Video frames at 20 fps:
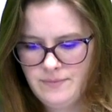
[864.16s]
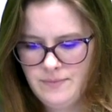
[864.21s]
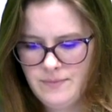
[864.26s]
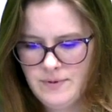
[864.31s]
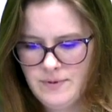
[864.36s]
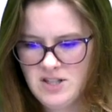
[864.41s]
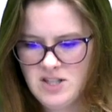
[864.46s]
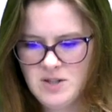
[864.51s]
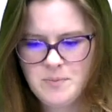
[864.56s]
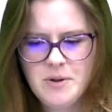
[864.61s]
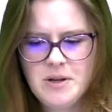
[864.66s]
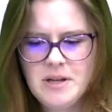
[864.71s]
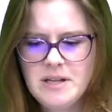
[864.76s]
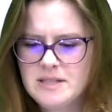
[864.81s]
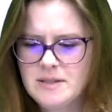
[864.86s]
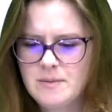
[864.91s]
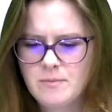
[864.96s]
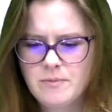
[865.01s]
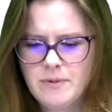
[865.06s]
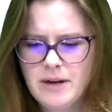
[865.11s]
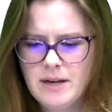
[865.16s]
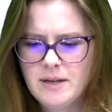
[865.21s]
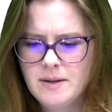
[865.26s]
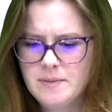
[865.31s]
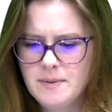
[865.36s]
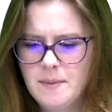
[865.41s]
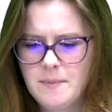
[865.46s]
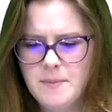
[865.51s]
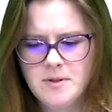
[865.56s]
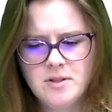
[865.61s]
just putting some
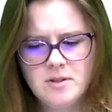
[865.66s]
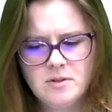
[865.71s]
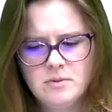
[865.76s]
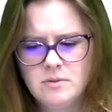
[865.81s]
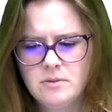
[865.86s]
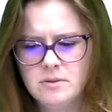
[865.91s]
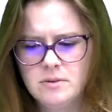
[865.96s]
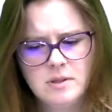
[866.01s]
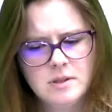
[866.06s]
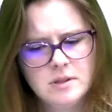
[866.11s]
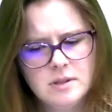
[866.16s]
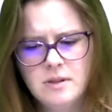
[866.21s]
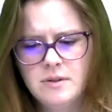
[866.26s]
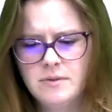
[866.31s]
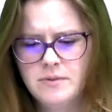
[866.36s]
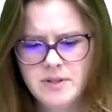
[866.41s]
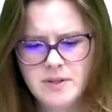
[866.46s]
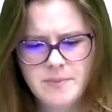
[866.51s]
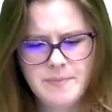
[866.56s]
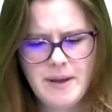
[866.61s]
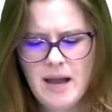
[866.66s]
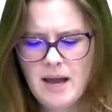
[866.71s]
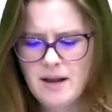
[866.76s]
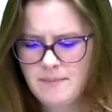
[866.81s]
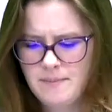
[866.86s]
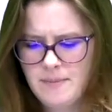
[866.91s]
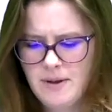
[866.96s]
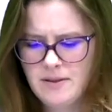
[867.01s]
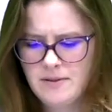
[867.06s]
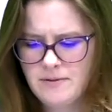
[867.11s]
random numbers. Ooh, it's a bad
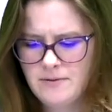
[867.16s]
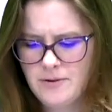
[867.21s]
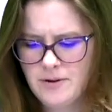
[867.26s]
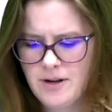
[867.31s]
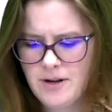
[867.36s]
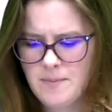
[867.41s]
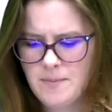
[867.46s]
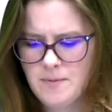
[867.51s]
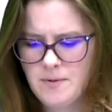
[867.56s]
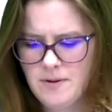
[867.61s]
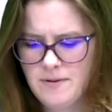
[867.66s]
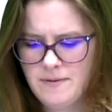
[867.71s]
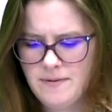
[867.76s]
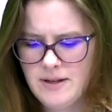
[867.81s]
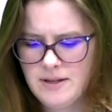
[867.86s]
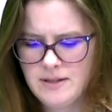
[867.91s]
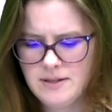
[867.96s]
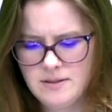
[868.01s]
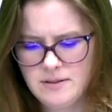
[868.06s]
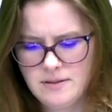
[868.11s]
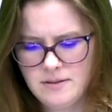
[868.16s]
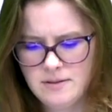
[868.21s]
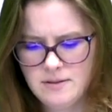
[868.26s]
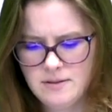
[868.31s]
month for a couple of us.